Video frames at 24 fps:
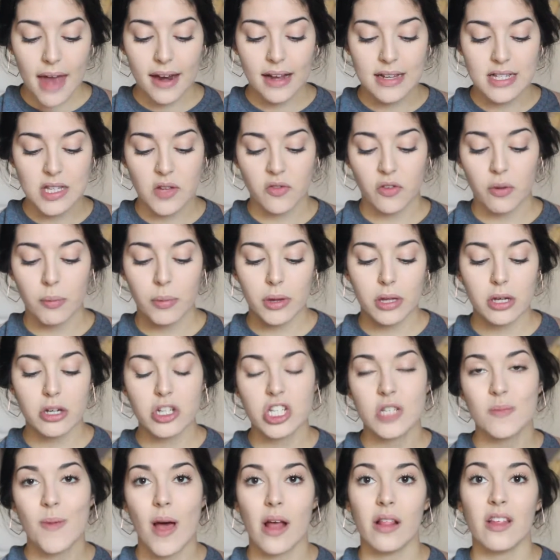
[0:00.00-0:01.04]
and has the familiar
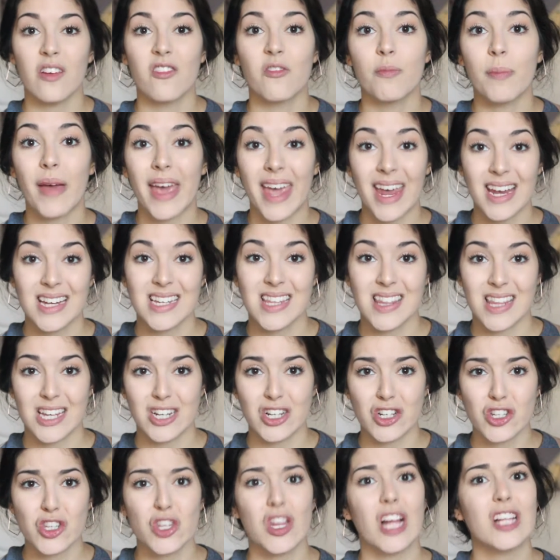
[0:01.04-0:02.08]
smell of paint
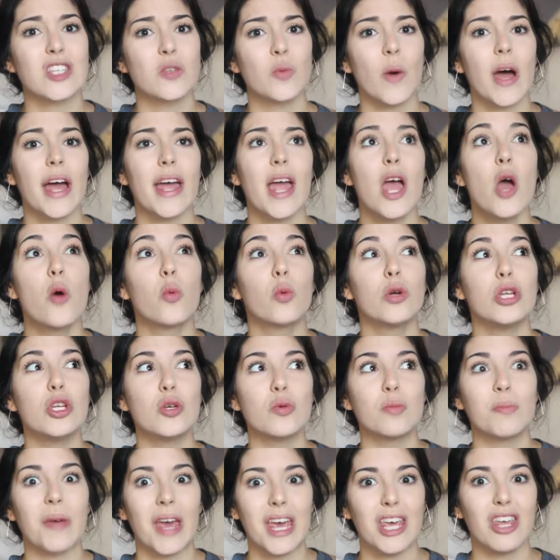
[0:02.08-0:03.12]
thinner. So that's why when
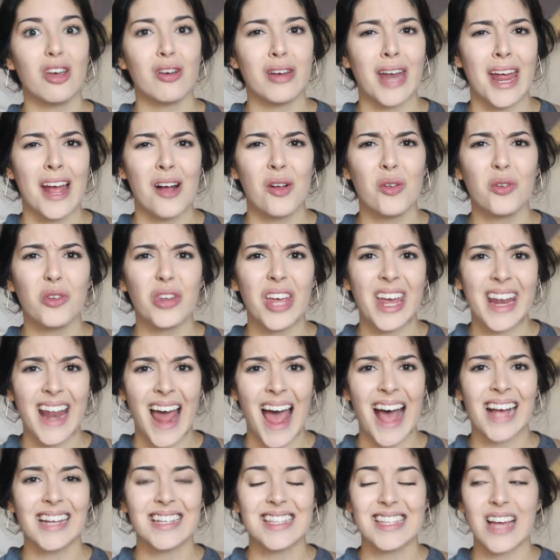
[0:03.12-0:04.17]
you paint your nails, it
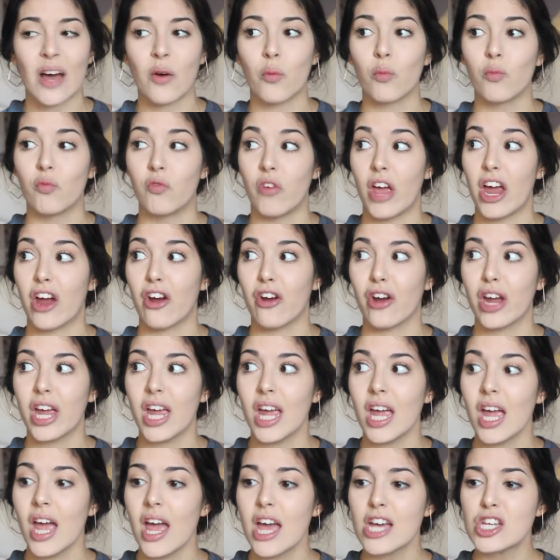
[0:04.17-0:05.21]
has that
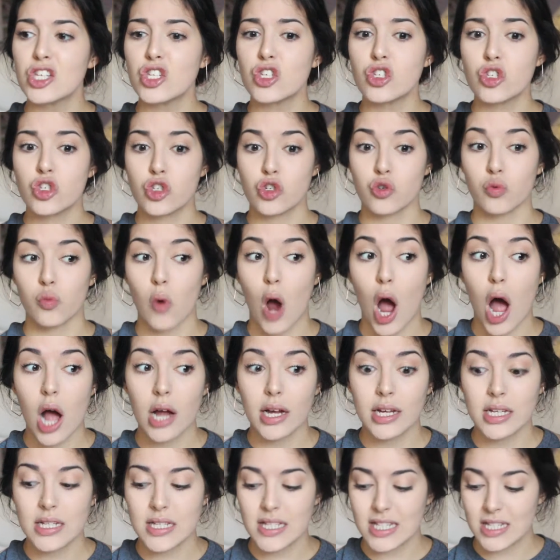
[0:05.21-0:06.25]
very
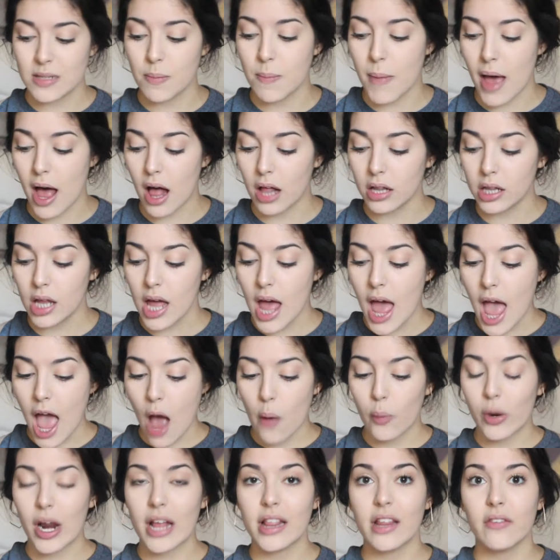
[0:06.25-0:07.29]
strong smell.
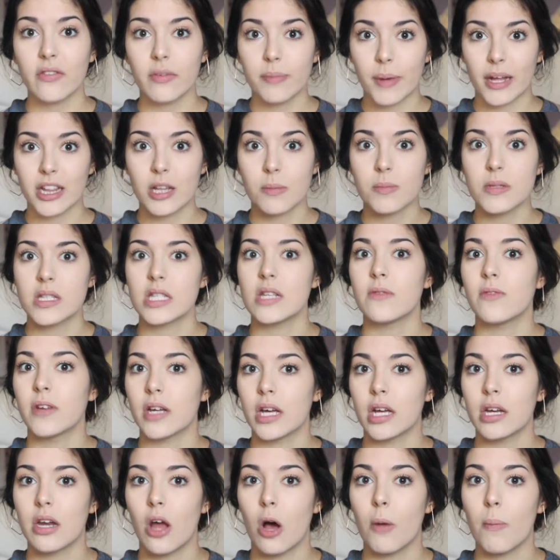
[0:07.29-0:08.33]
And what I love about the
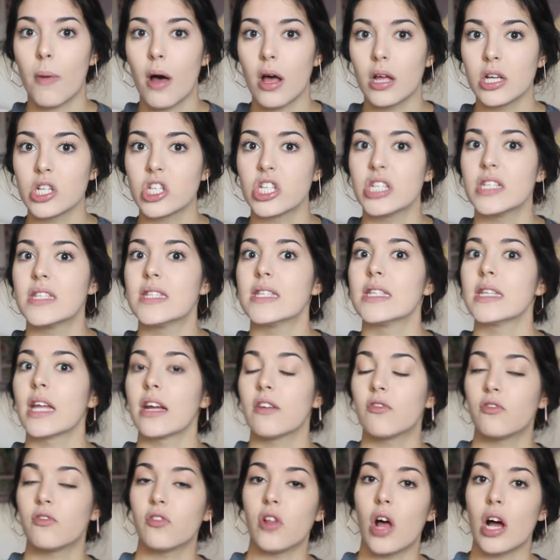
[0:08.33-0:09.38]
Pacifica nail polishes and
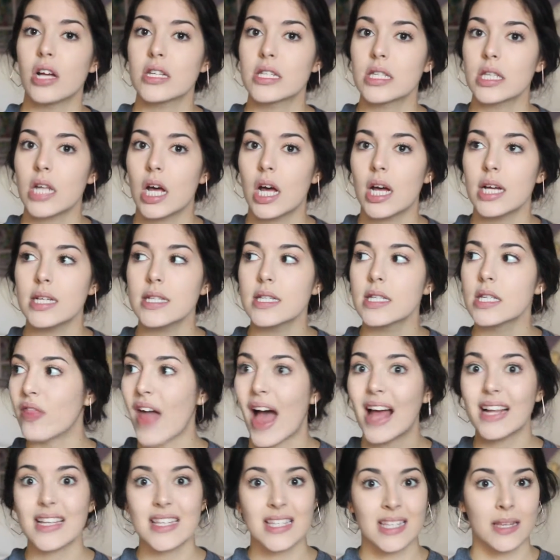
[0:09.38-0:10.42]
like Floss Gloss,
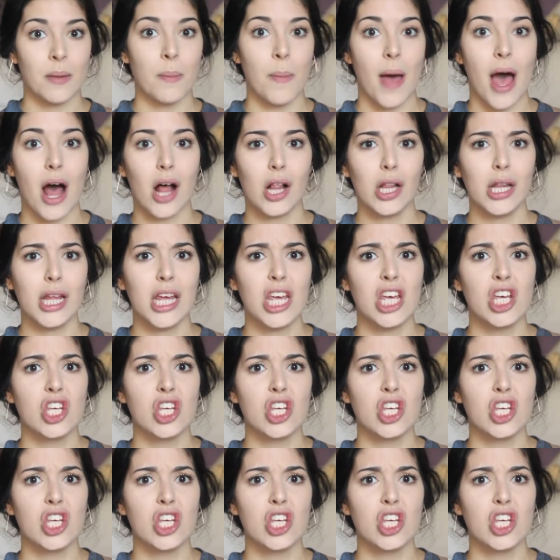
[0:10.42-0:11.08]
that smell